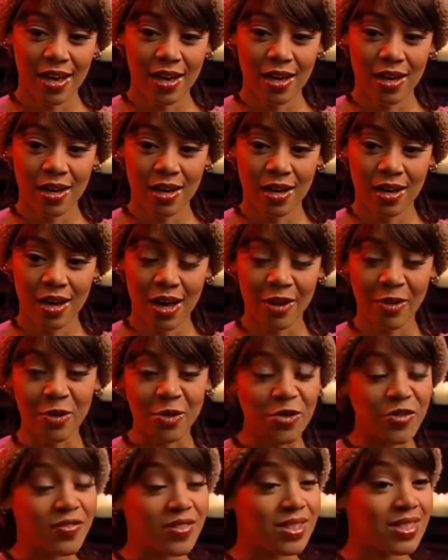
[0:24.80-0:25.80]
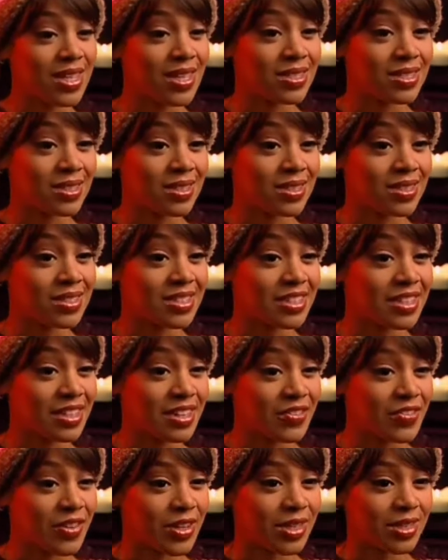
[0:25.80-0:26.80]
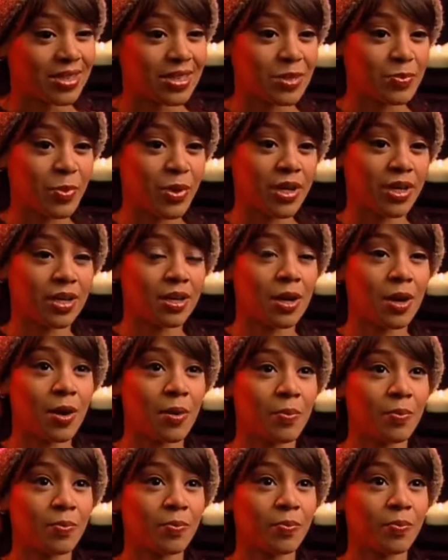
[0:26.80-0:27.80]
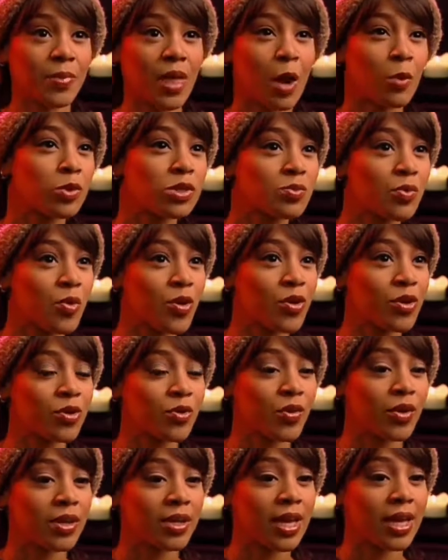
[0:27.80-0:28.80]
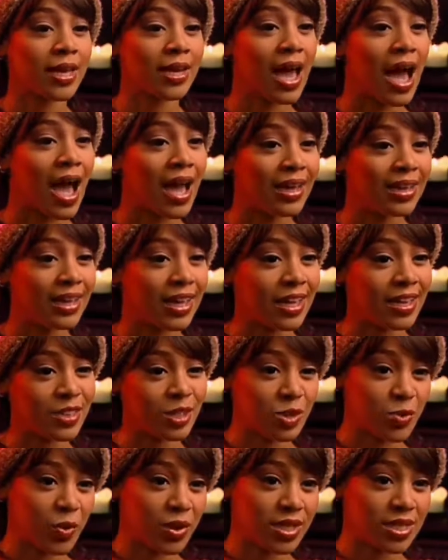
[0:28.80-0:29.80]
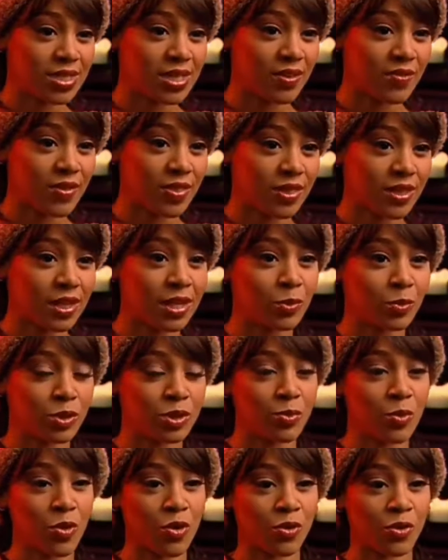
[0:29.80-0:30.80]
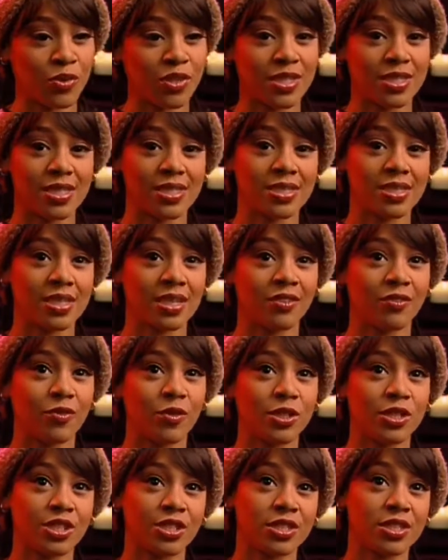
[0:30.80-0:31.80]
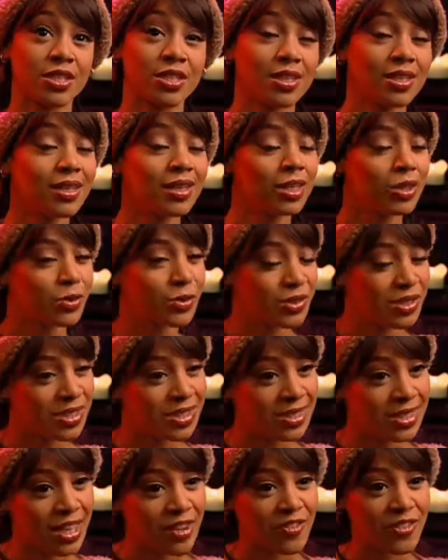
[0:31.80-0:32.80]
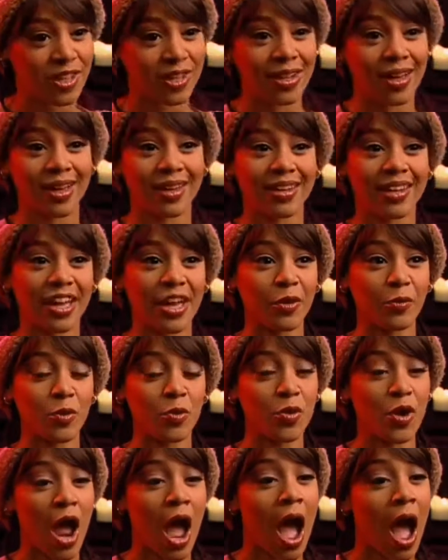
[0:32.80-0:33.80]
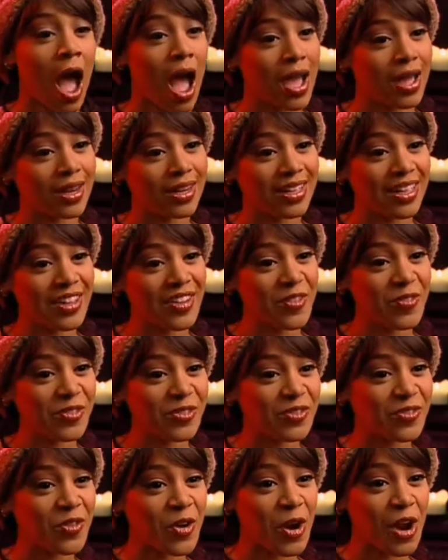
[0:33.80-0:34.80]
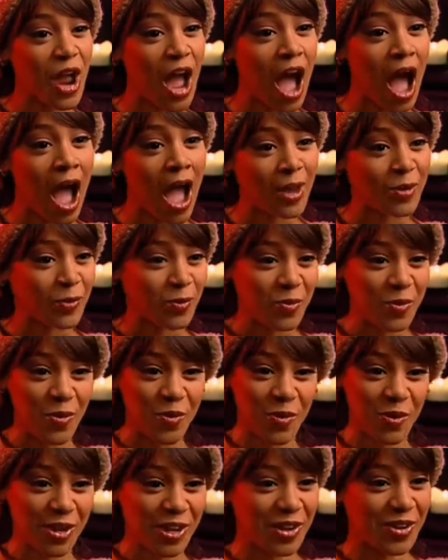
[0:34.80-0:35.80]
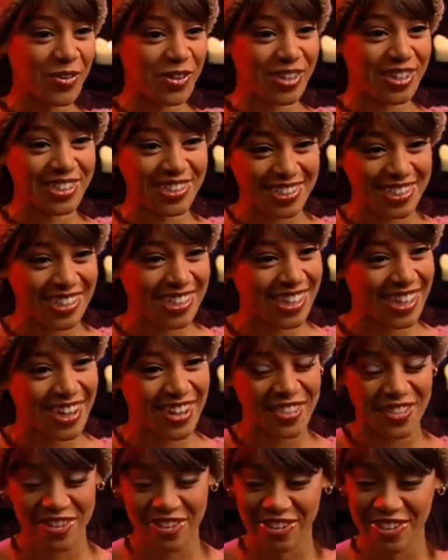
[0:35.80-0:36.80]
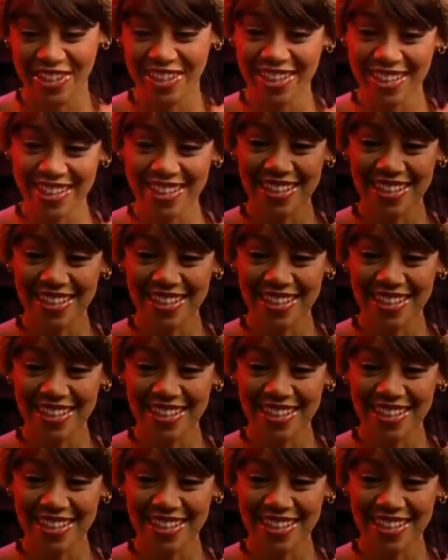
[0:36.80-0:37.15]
I don't know if this has any significance, but I was born on an odd day, the 27th, and he was born on the 16th, which equals to 7, an odd day, and we were odd. It was very odd when we were together.